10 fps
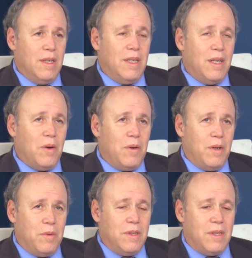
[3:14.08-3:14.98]

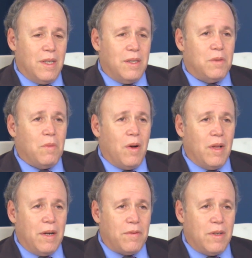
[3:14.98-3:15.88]
it was a
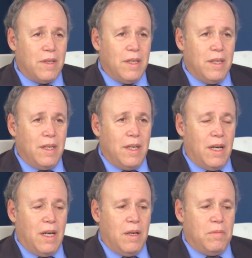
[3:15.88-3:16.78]
small effort,
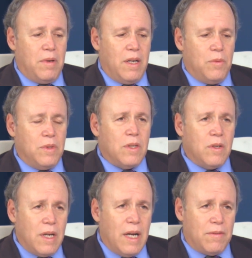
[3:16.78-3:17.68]
but it was a
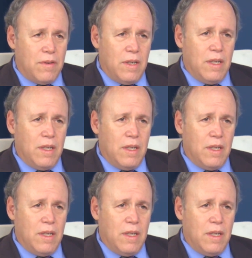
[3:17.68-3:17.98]
good effort.